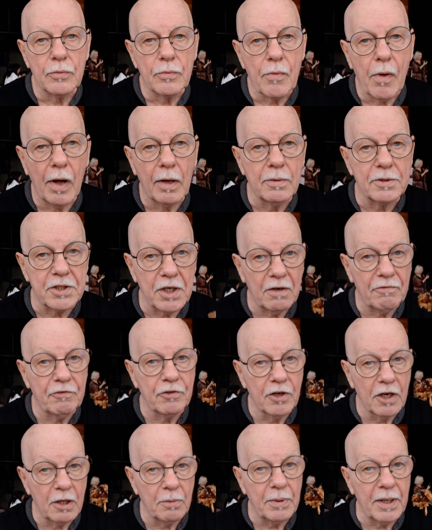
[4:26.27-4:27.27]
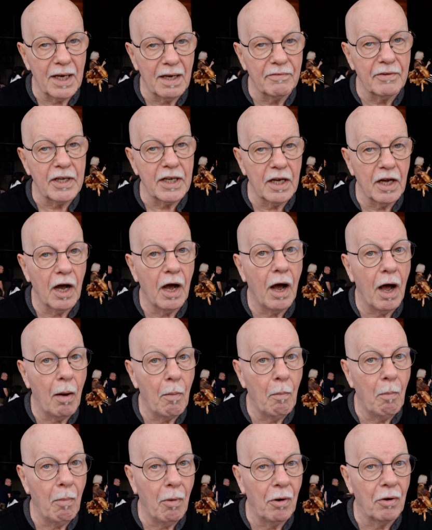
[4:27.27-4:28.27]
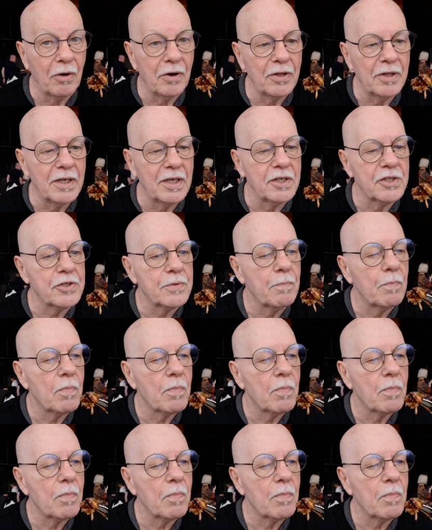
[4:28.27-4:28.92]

I'll definitely be having more of this.